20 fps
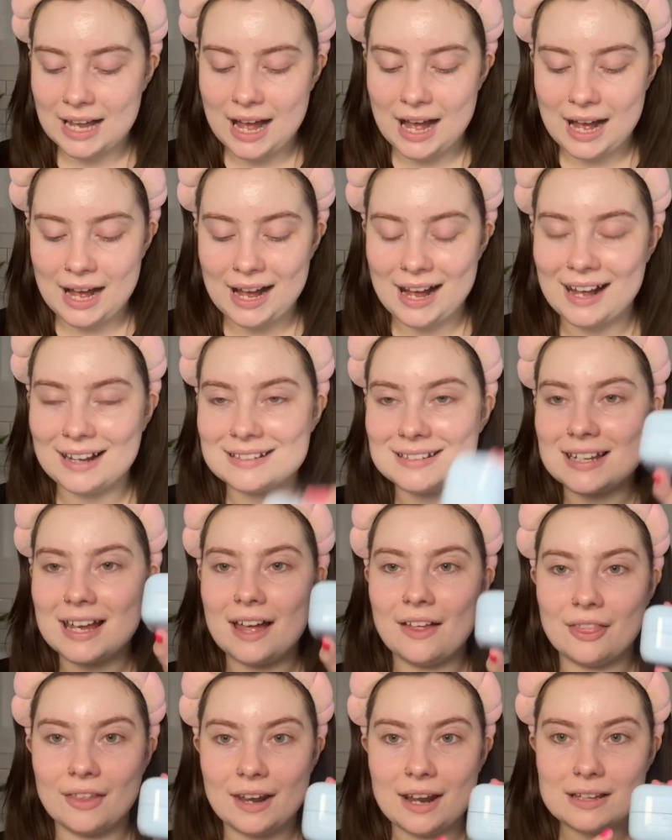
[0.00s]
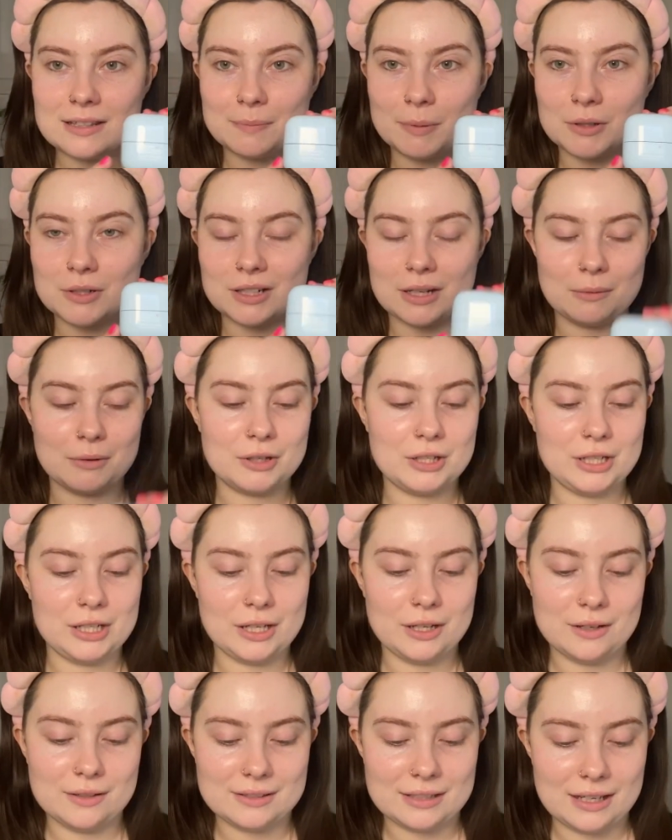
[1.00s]
And the last product I'm going to
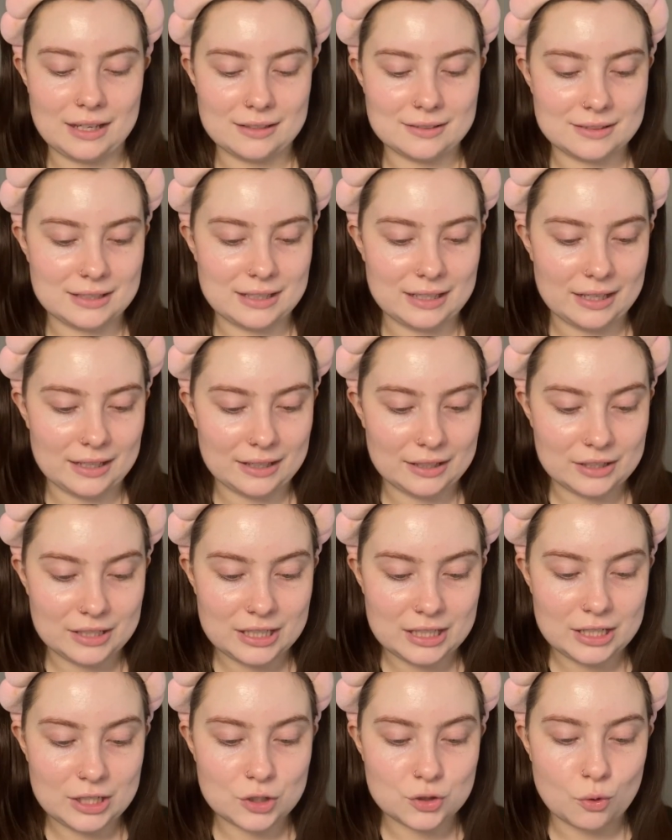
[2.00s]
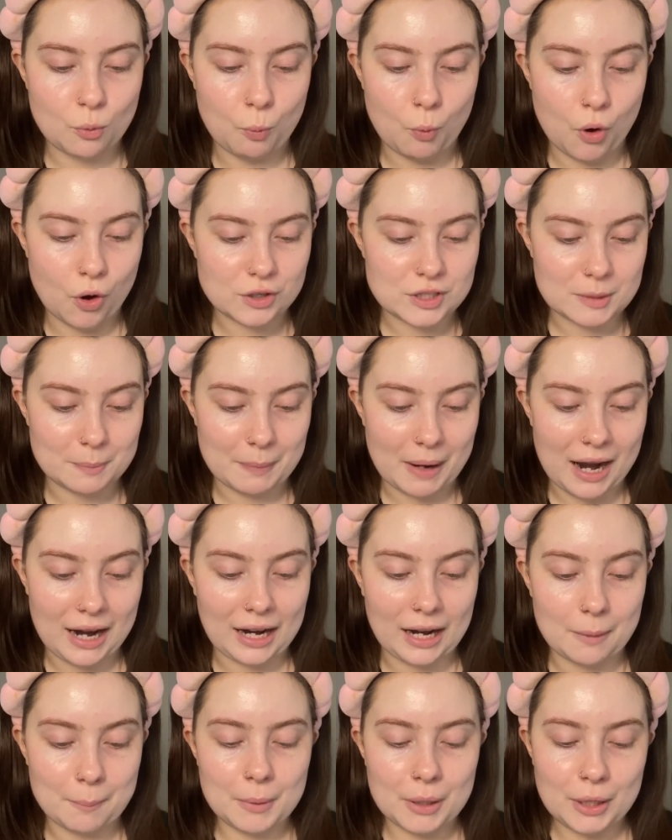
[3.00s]
use is the Laneige Waterbank
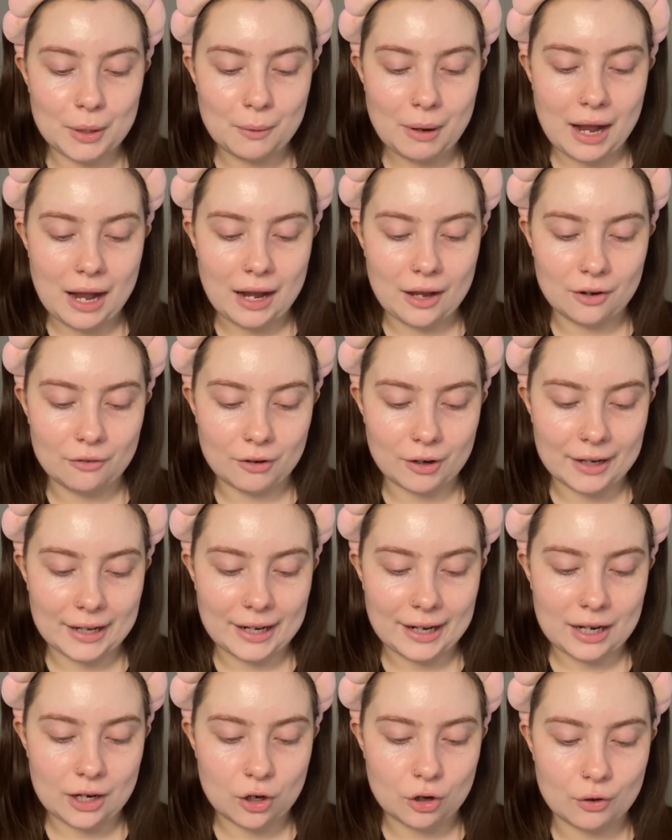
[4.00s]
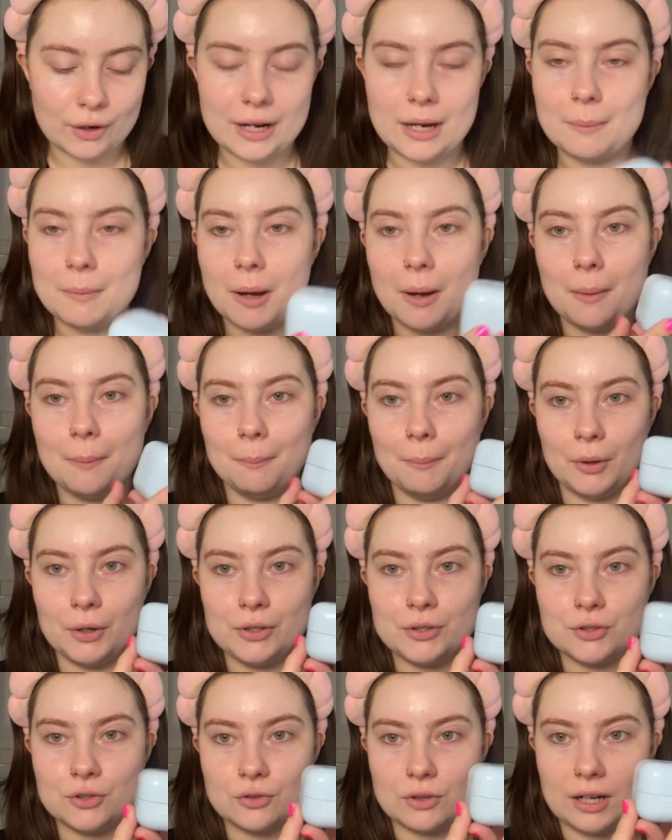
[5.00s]
Blue Hyaluronic Cream
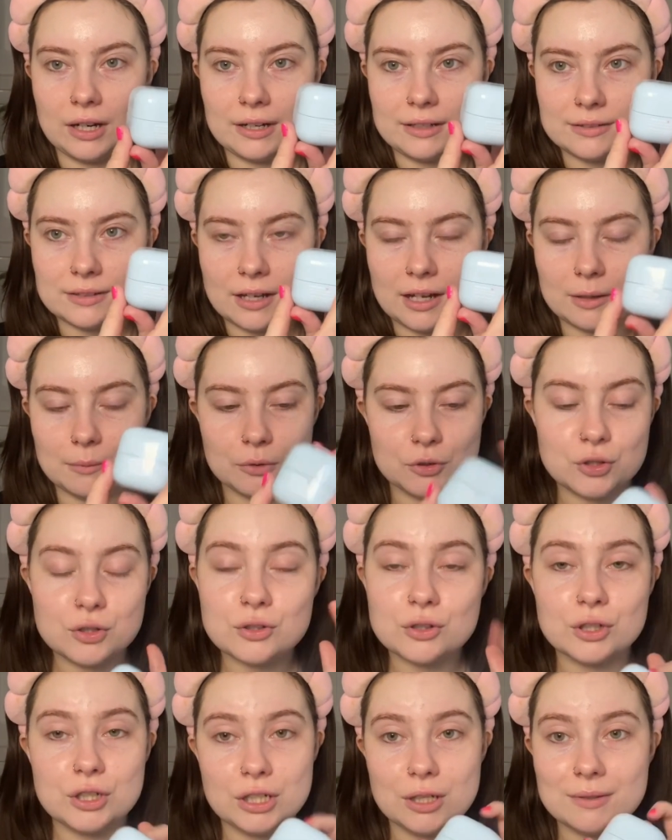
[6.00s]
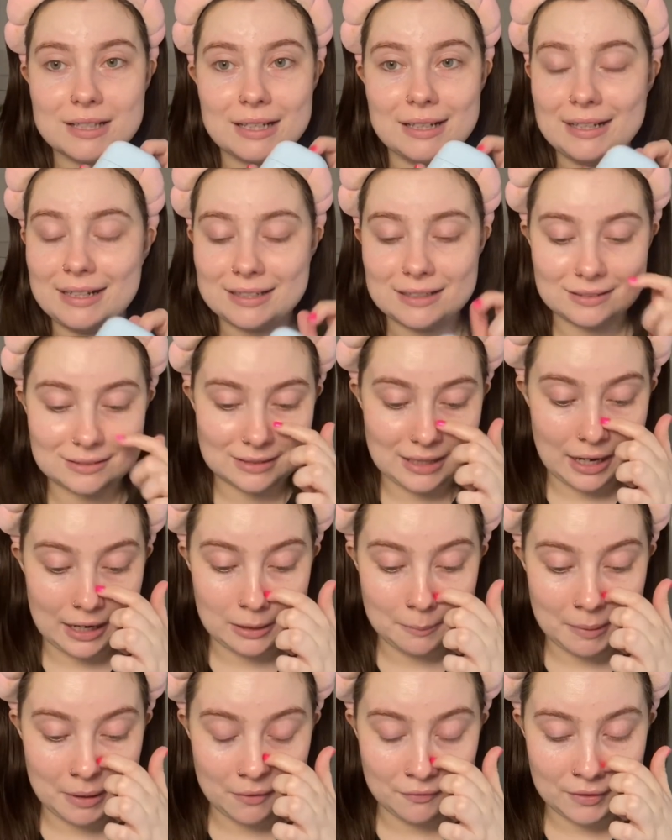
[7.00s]
Moisturiser. I'm just going to use a little tiny
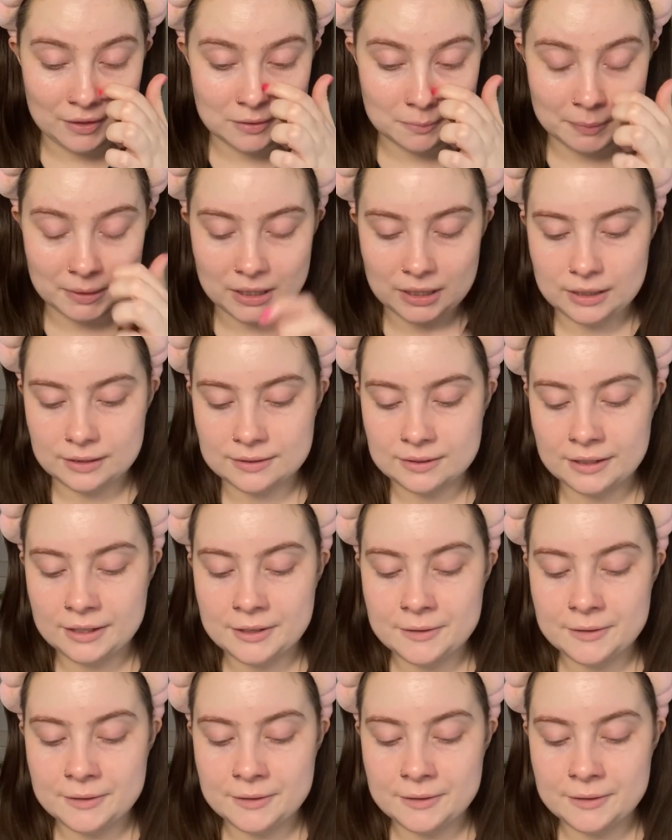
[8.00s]
bit of this because,